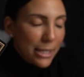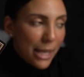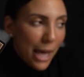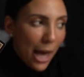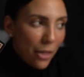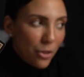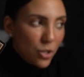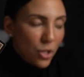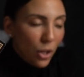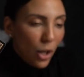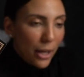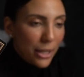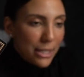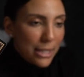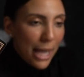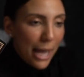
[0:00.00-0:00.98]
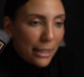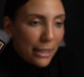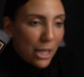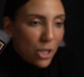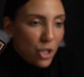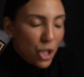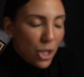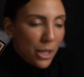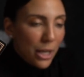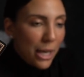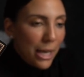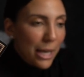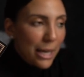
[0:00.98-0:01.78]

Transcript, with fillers: Yeah, there's a lot of stagnation.